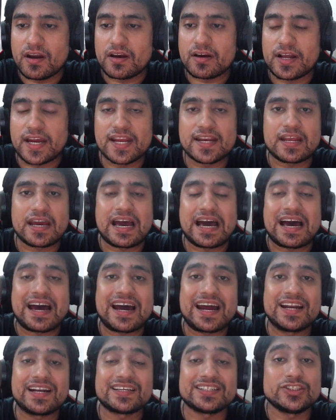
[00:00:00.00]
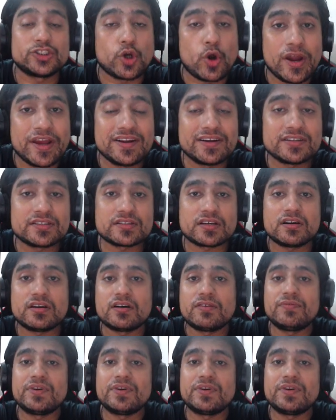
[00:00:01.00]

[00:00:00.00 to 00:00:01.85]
right and join uh,